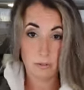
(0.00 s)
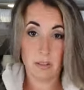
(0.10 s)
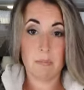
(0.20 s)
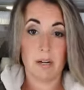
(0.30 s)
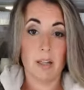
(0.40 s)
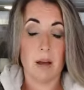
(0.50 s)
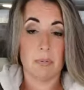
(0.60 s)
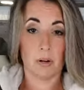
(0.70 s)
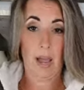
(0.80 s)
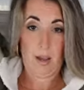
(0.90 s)
really bundle up.
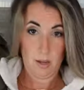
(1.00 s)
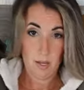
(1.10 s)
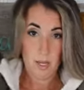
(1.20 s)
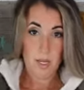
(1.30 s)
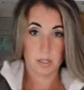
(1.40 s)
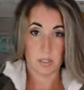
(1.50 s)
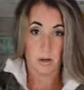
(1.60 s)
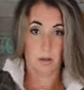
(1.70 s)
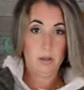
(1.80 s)
Okay. So